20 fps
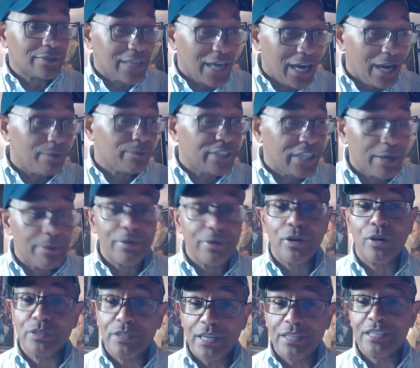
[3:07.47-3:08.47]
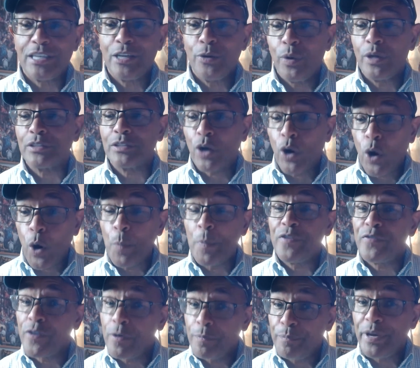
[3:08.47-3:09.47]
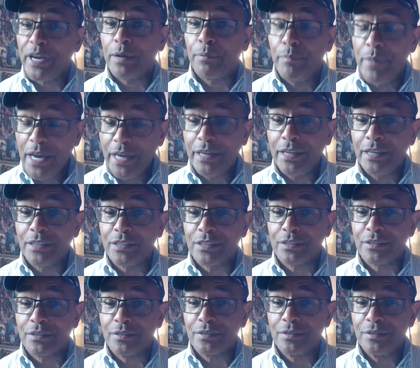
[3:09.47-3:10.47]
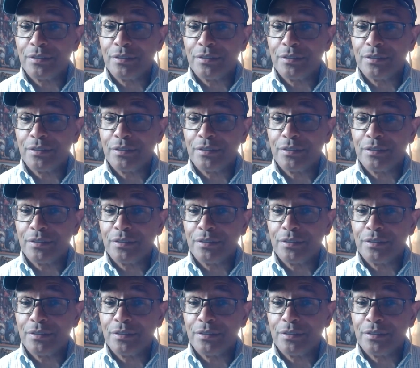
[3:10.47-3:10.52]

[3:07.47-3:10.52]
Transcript: Tom Thibodeau says he wants Obi for big minutes,